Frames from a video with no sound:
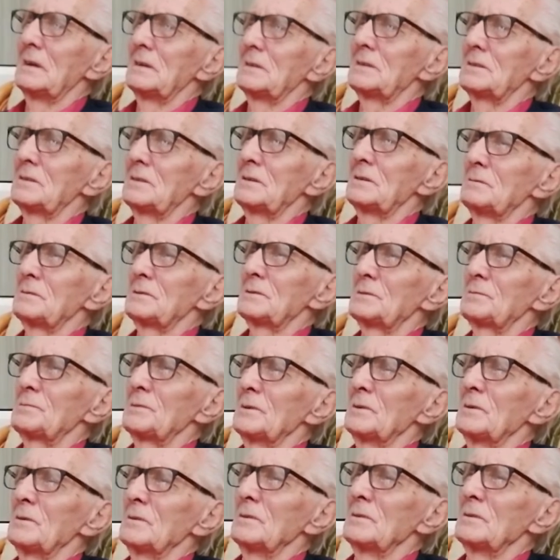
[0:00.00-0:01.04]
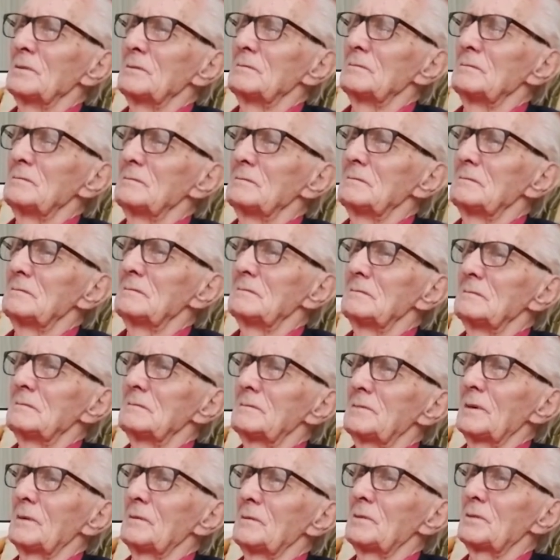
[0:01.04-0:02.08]
she was born
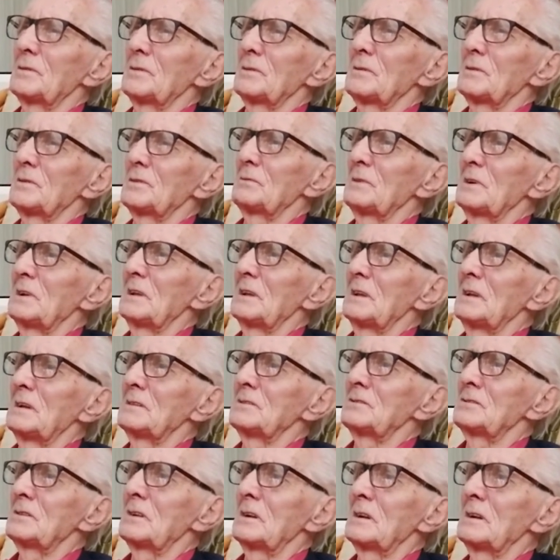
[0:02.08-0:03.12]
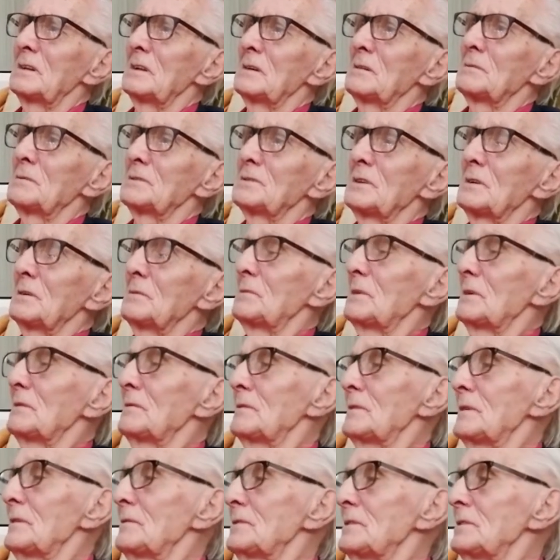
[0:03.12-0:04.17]
3 days later, so
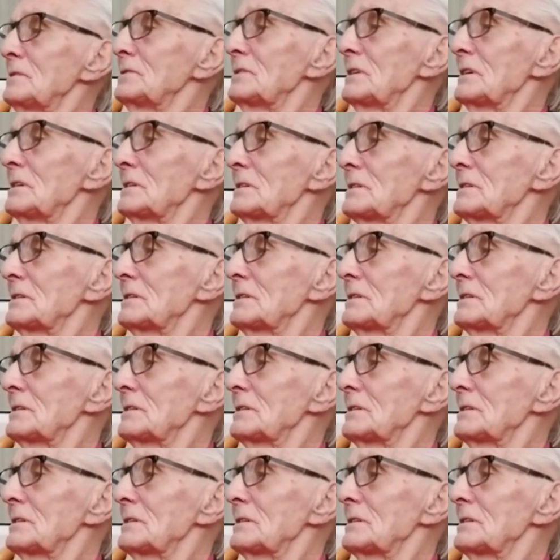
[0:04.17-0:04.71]
about 56.